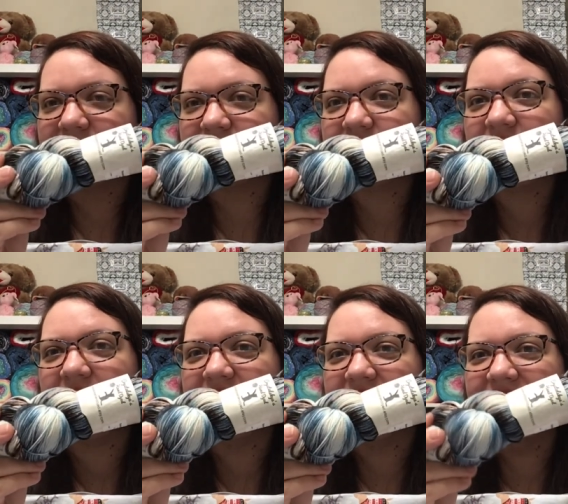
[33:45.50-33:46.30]

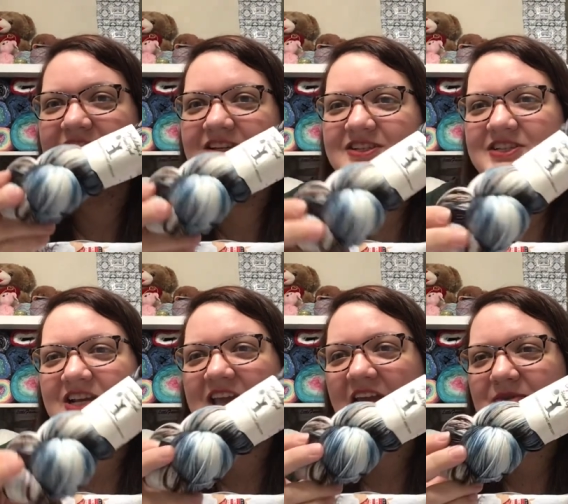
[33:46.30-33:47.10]
she, she
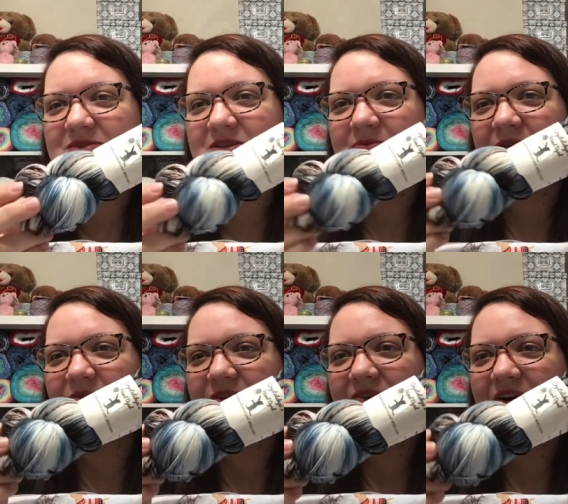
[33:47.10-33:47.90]
came to me
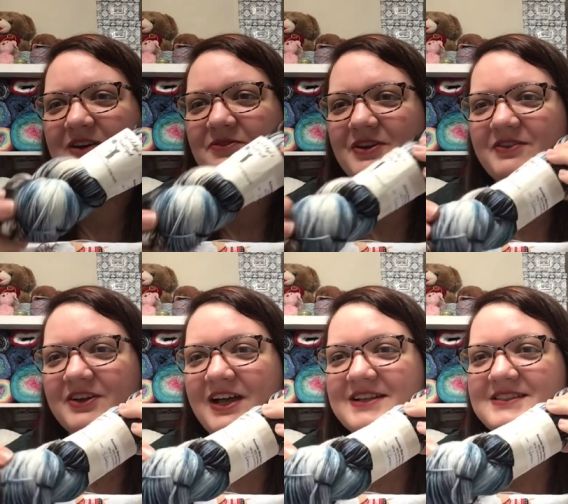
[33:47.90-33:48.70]
on one of her
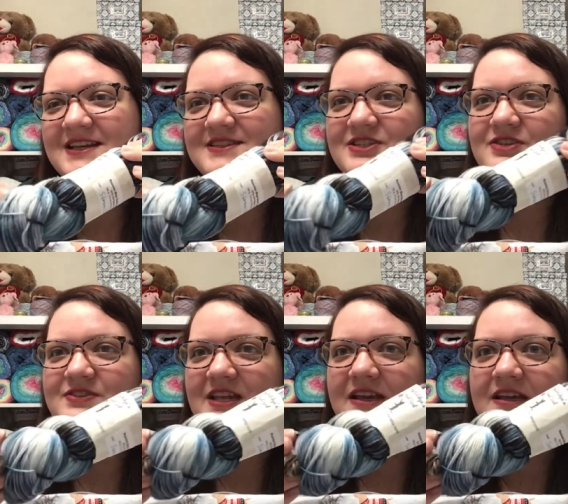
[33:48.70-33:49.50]
last days and she was
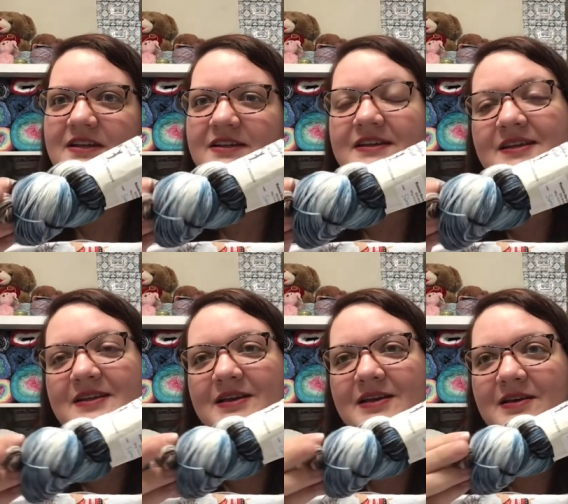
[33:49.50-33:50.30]
like,
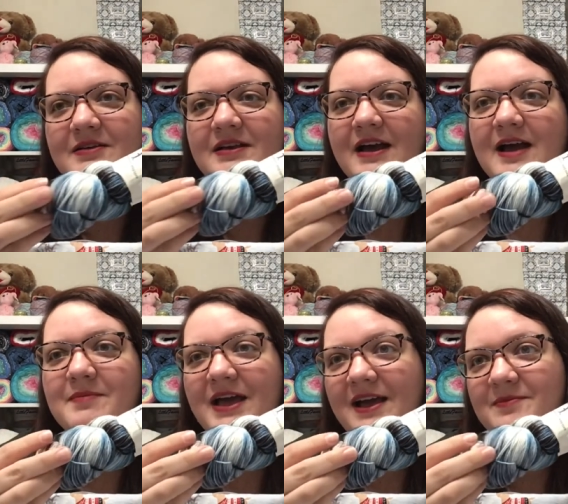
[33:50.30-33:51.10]
I'm,
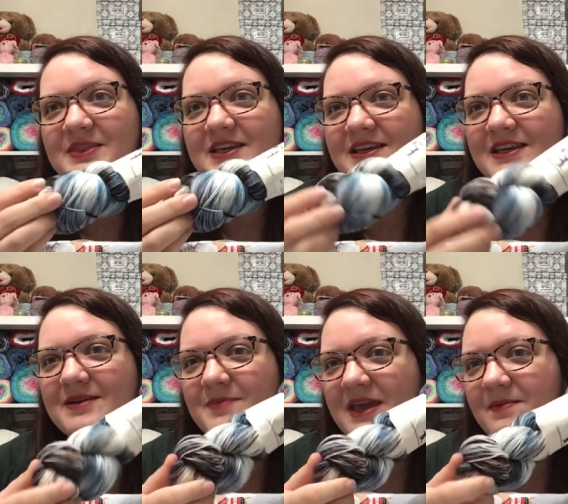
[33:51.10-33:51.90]
I'm thinking
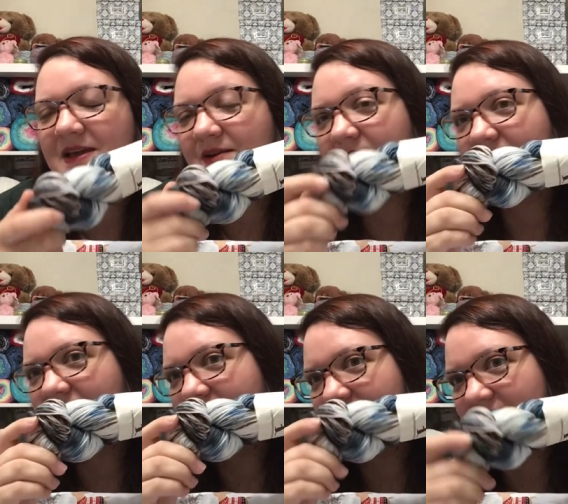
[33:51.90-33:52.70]
maybe I would
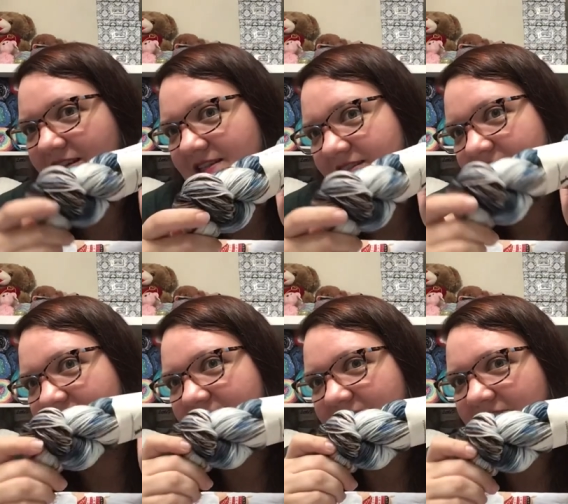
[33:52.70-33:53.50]
like this
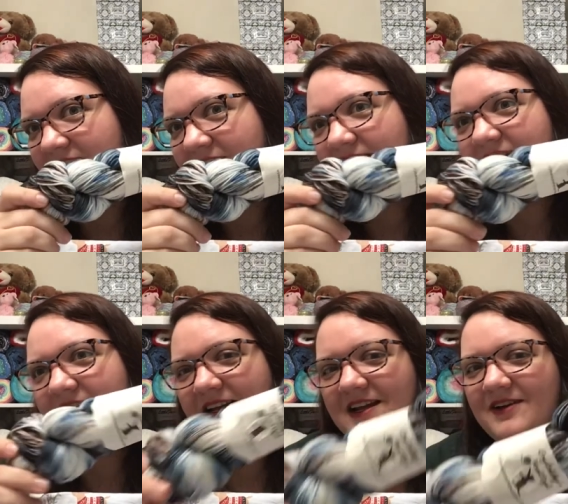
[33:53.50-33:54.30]
instead.
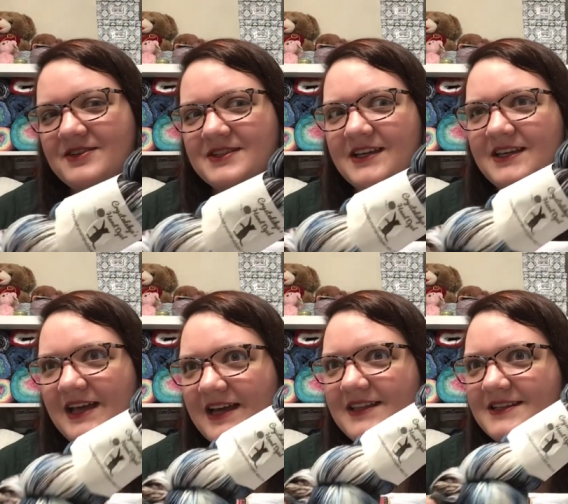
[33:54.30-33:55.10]
And I was like,
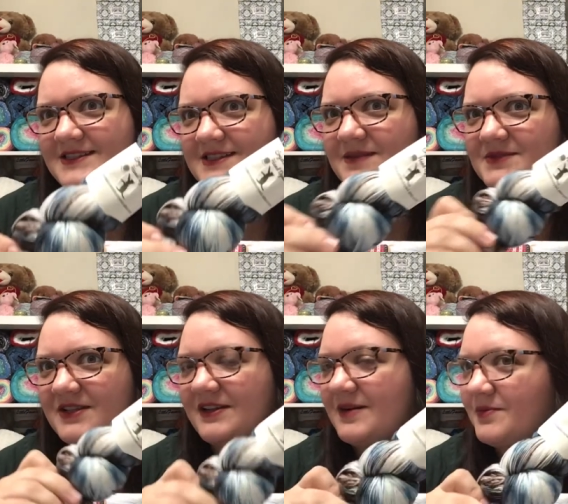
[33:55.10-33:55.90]
yeah, this seems a
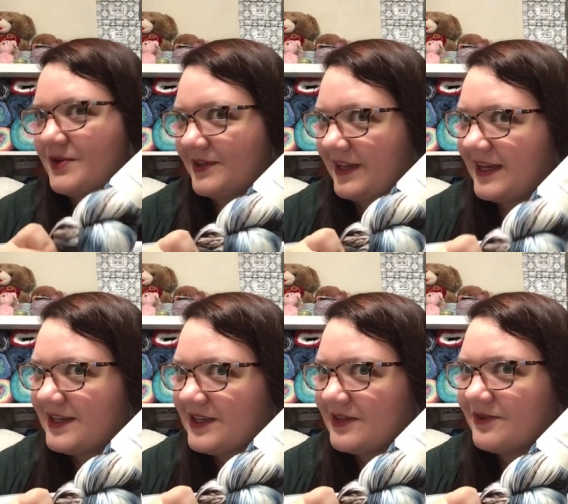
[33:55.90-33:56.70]
lot more like
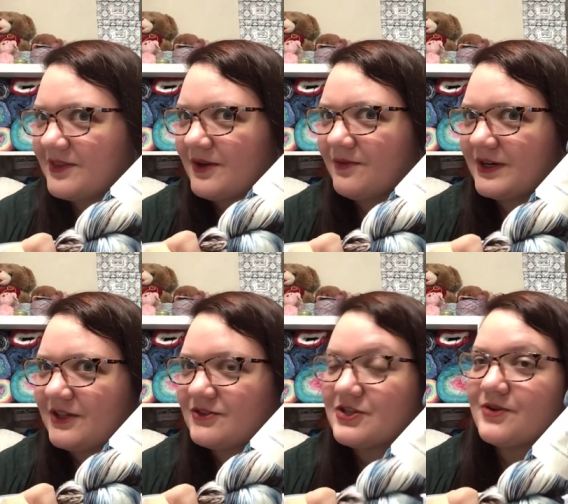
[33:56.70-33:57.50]
you than when you
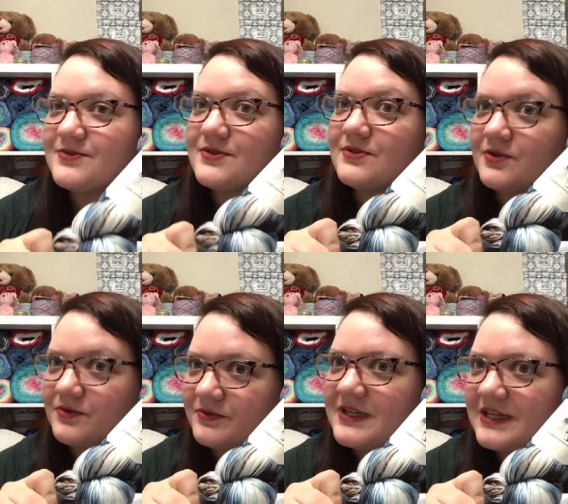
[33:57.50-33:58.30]
chose
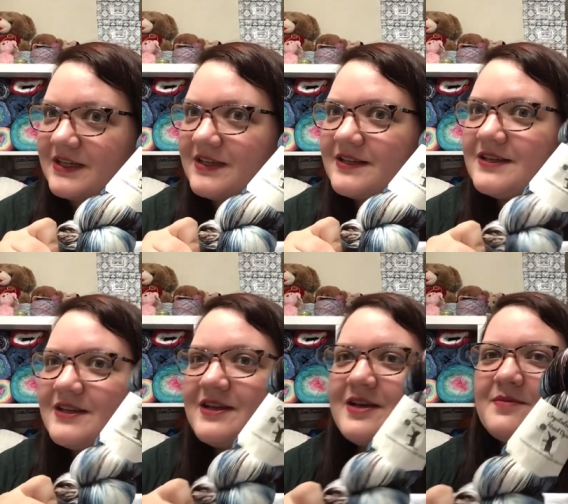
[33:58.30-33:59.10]
green.
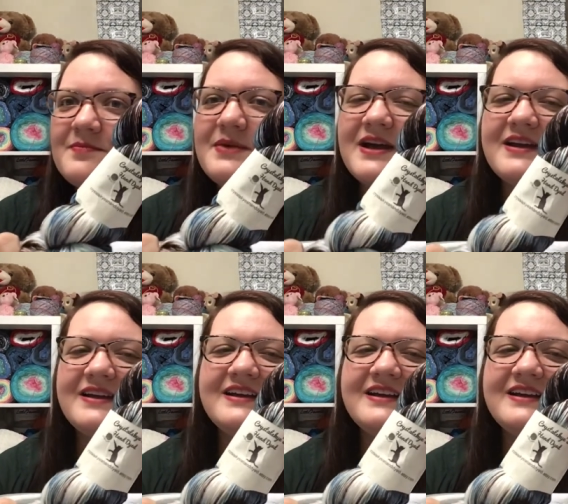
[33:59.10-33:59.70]
Because